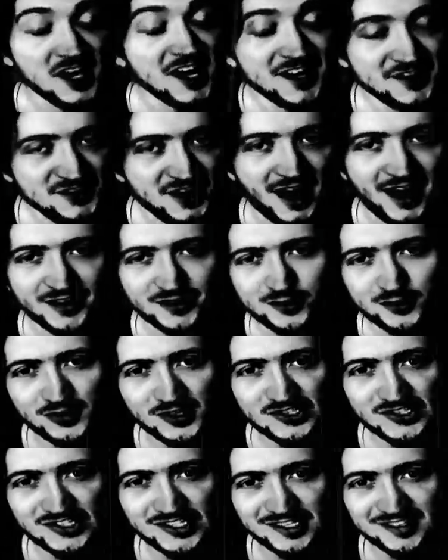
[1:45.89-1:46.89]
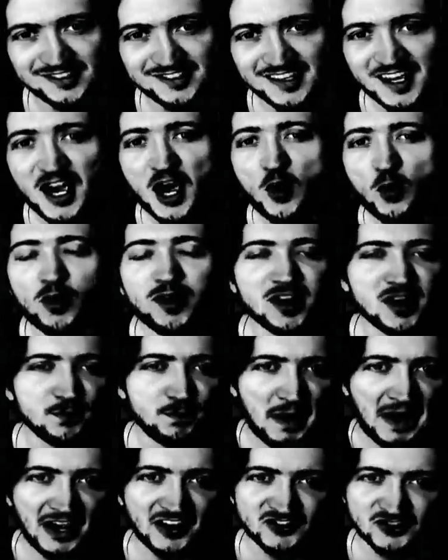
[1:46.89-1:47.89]
Non-Christians, we're gonna
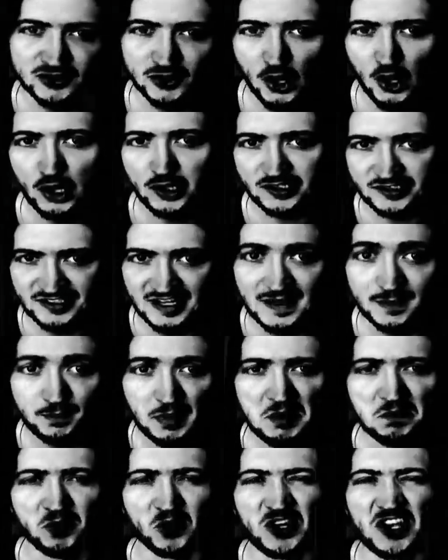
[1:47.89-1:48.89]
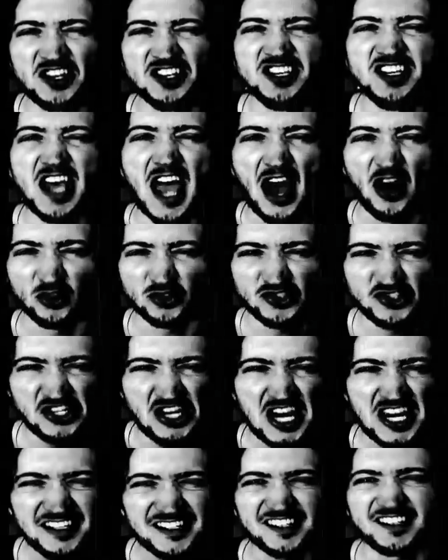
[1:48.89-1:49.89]
pass laws saying people can yell
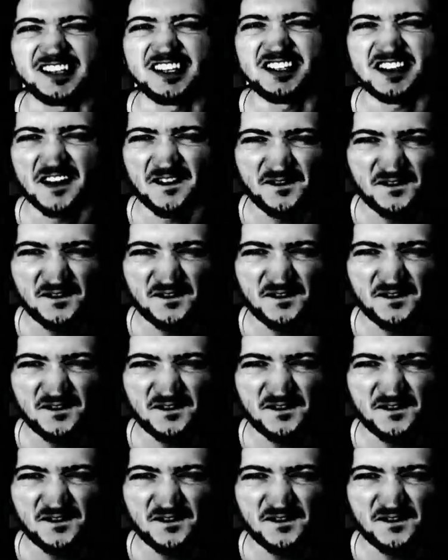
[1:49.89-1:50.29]
Jesus in your